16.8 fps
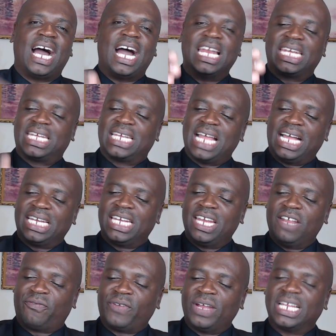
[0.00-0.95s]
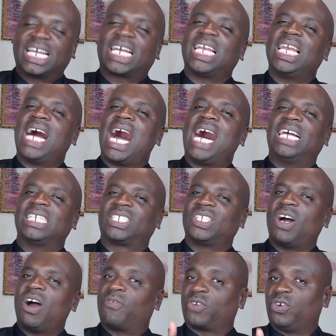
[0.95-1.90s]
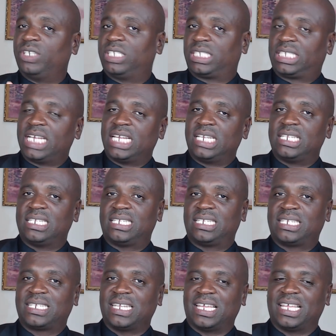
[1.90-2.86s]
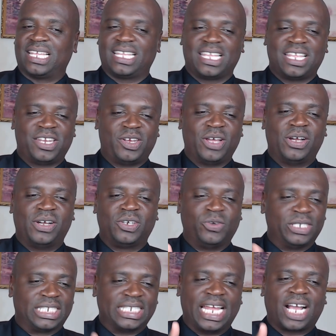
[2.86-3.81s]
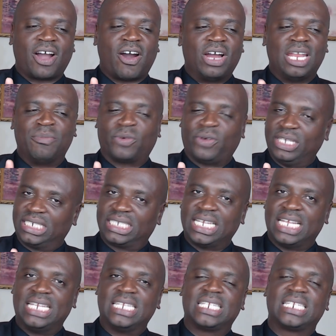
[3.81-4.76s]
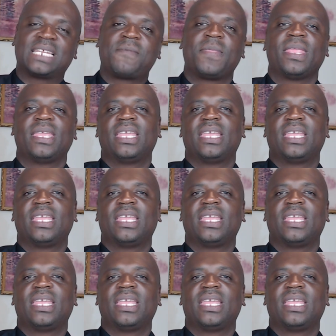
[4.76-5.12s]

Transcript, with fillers: a different class of Christians. You know, notice I call them Christians.